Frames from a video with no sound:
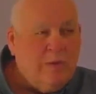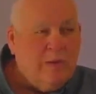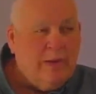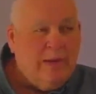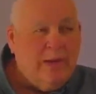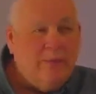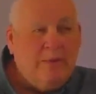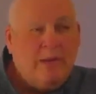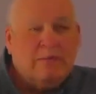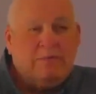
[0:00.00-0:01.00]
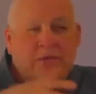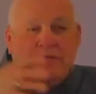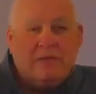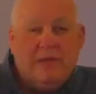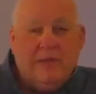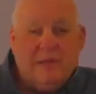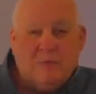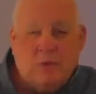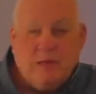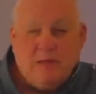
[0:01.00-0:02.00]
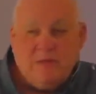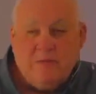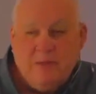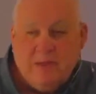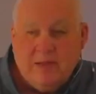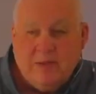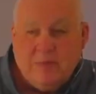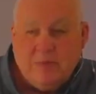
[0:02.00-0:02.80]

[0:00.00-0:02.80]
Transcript: Yeah, we'd love to see this place fill up.